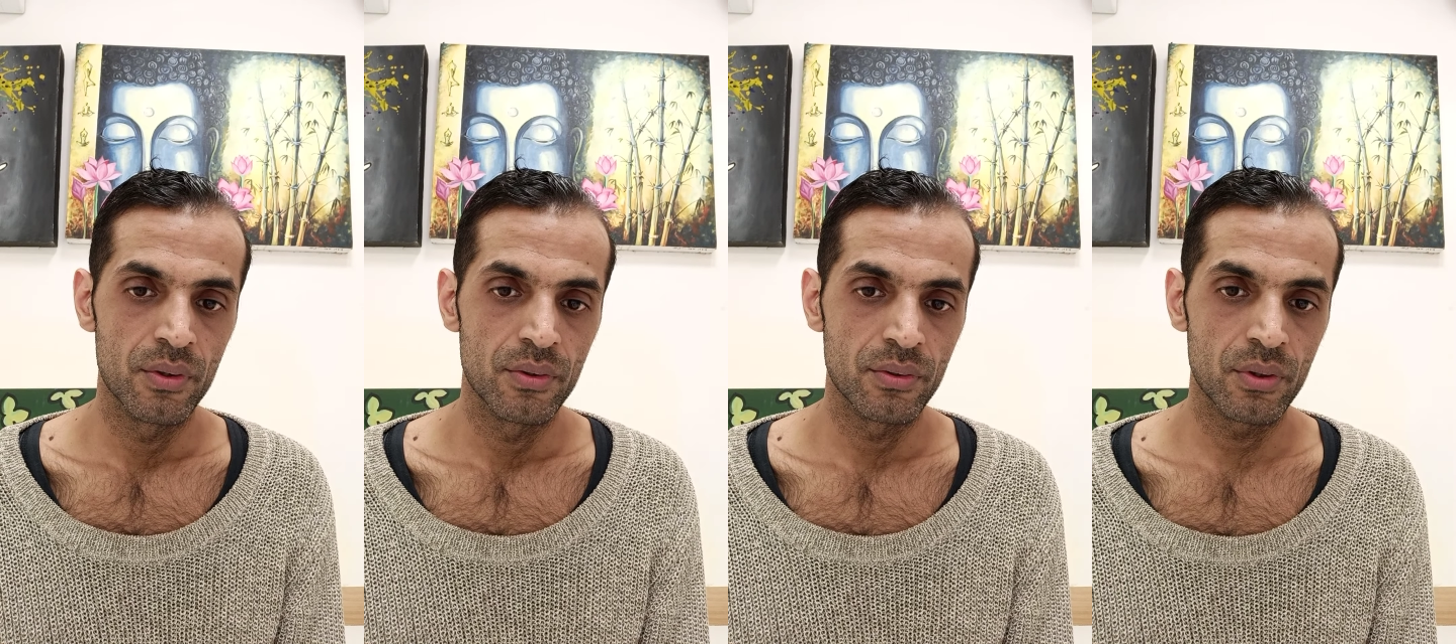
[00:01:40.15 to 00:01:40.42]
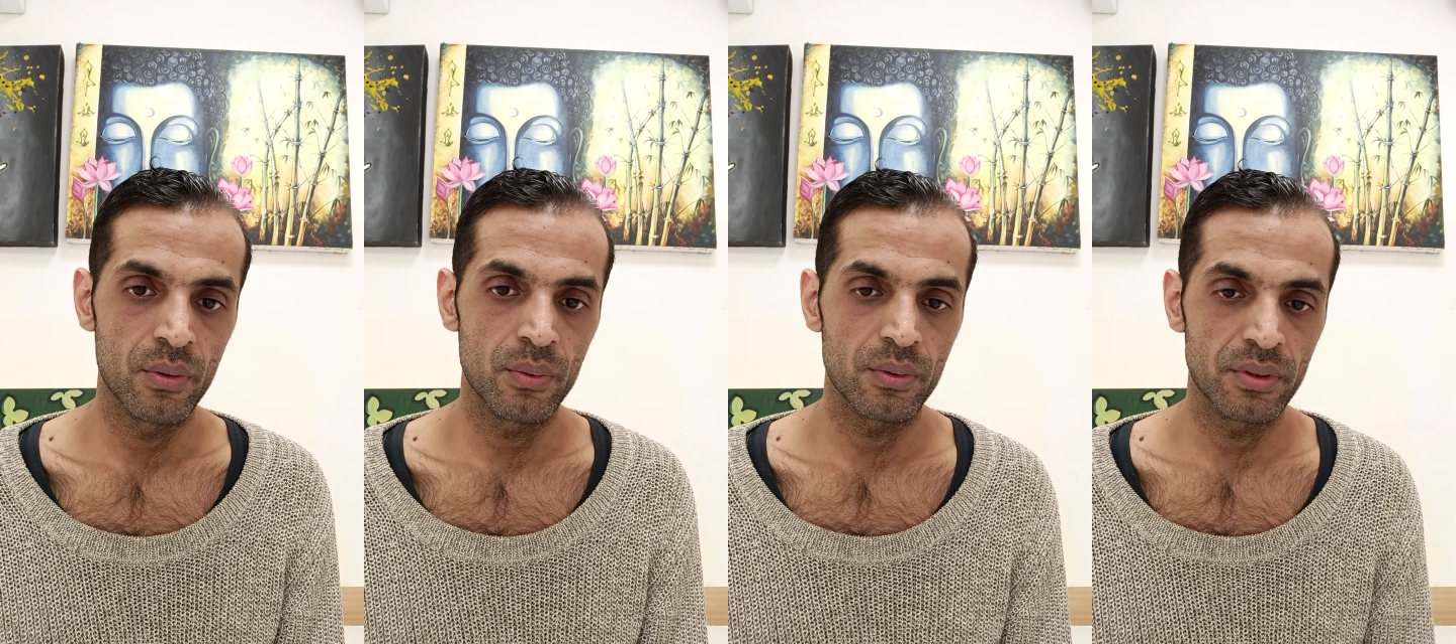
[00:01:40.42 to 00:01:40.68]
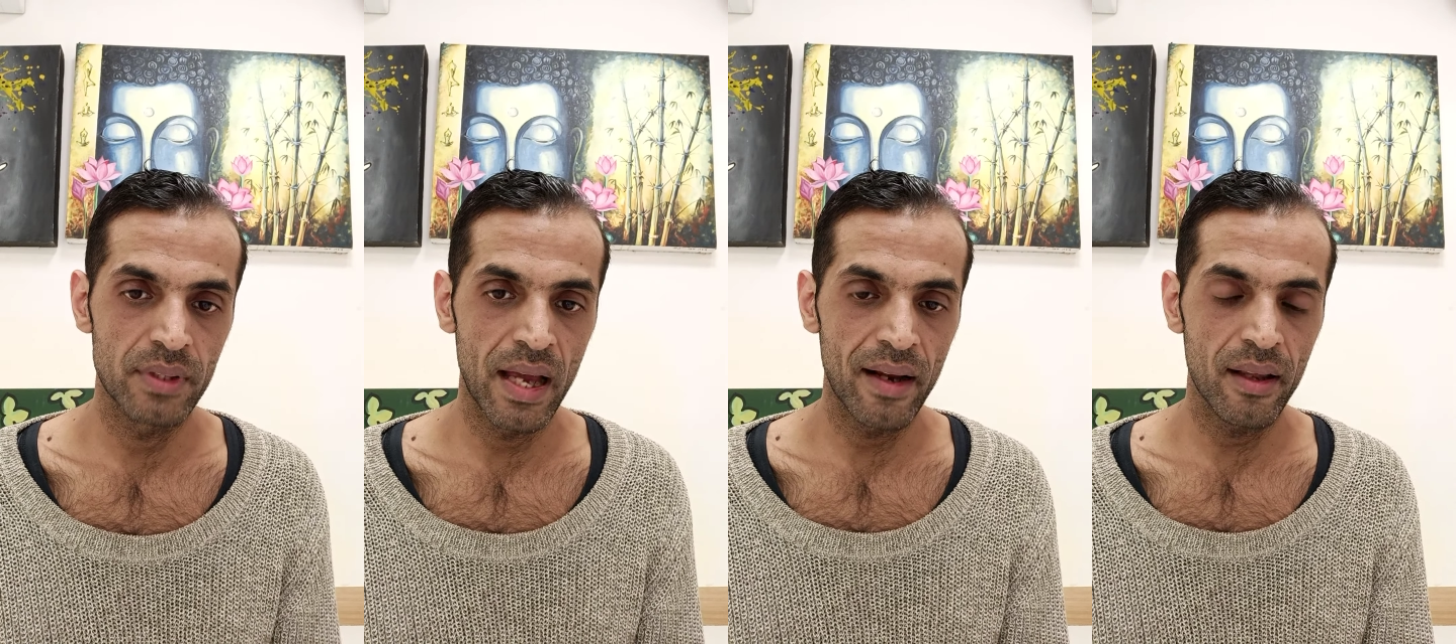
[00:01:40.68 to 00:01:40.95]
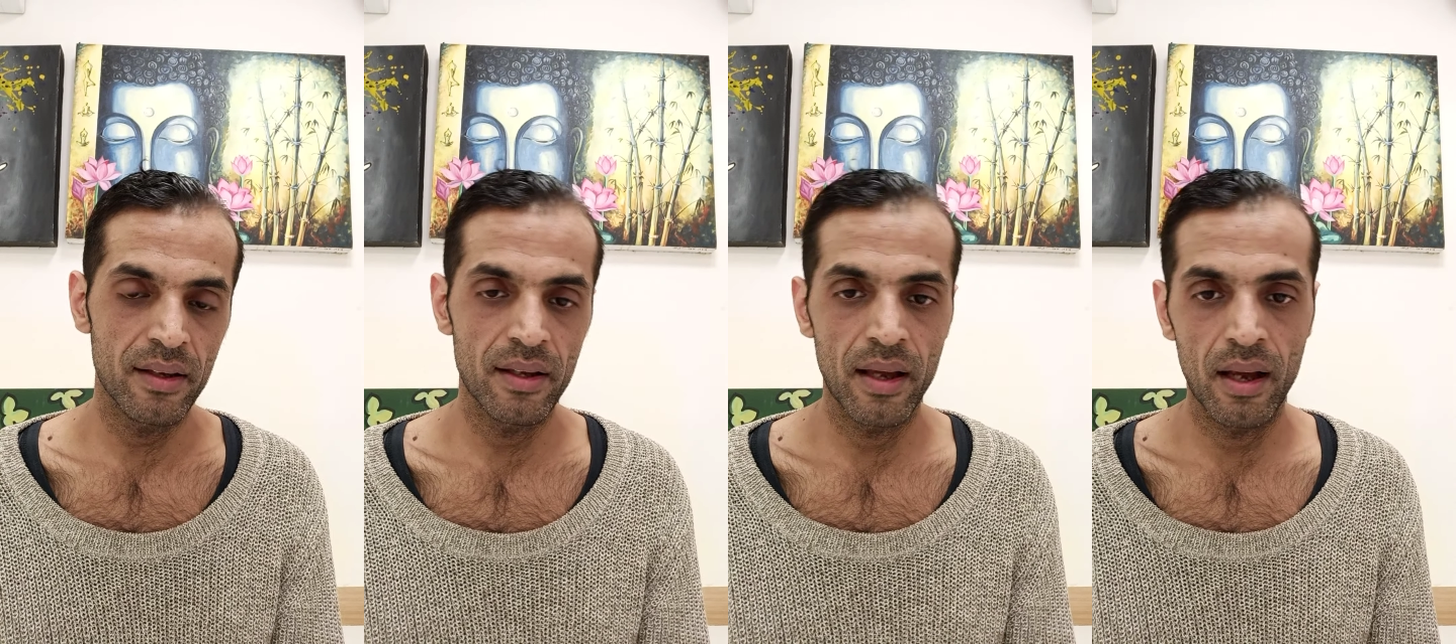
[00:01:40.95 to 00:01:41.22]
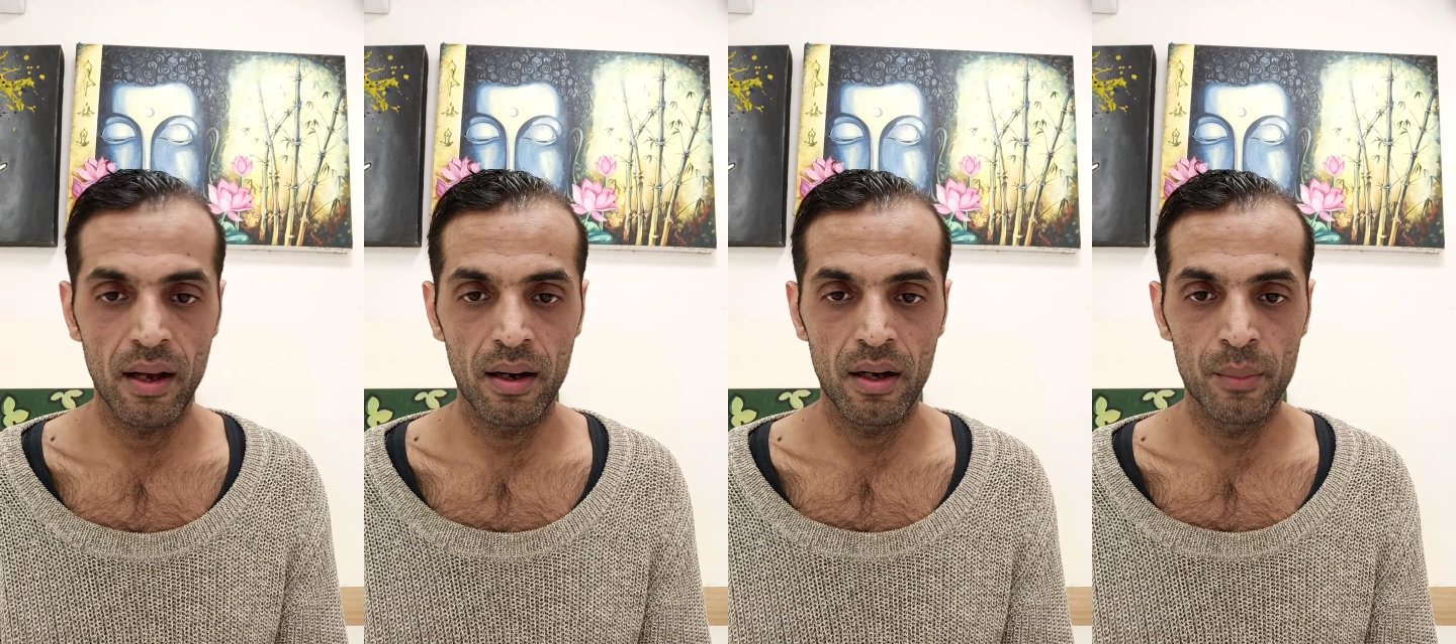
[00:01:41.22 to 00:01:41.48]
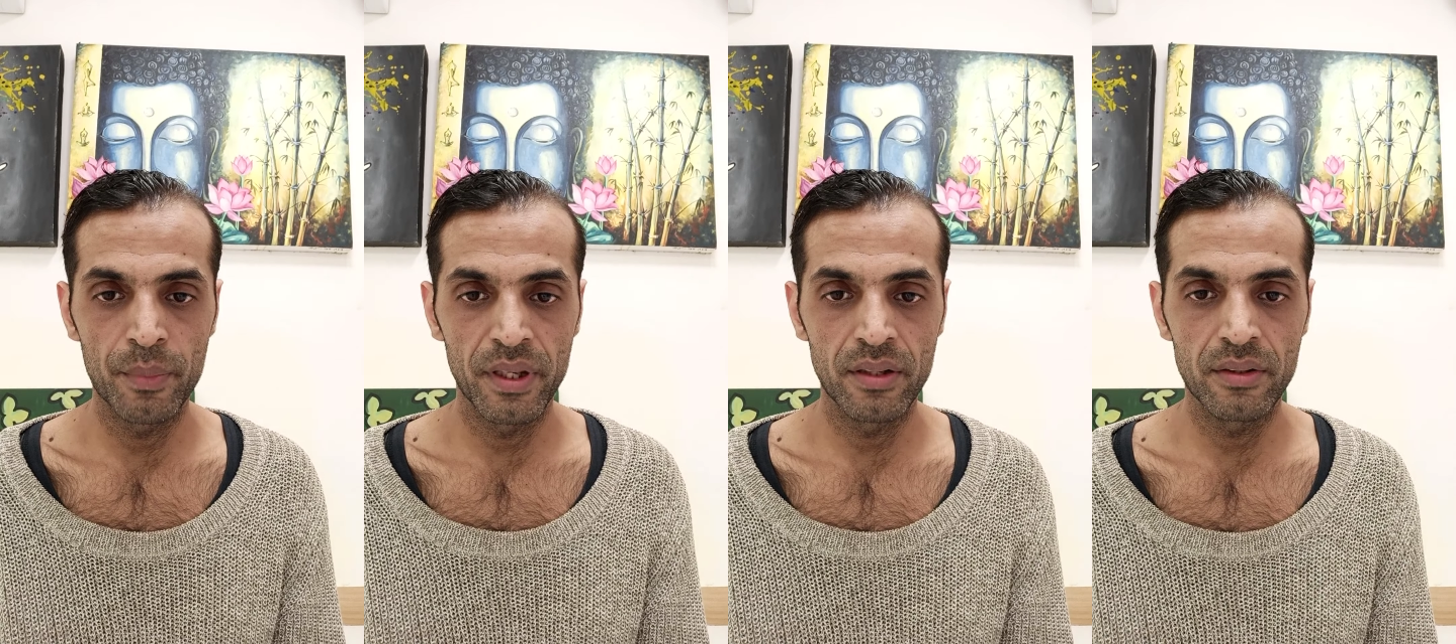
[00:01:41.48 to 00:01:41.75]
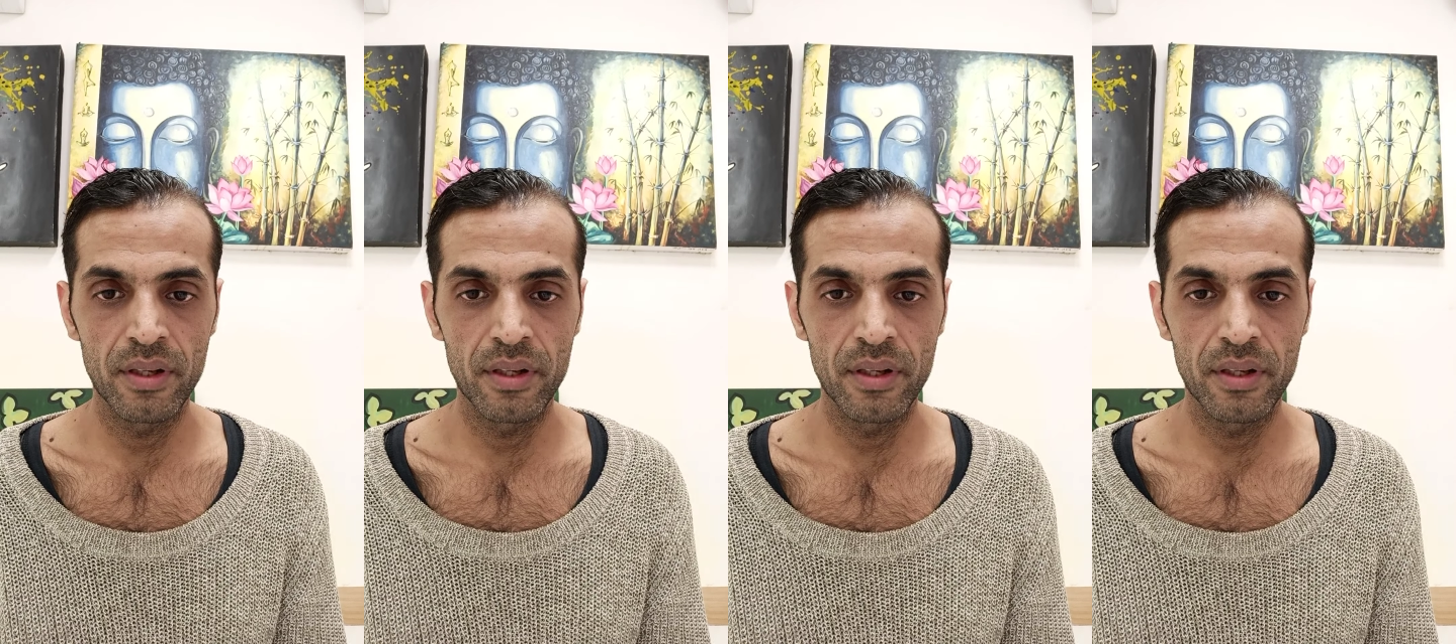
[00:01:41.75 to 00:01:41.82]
So that are being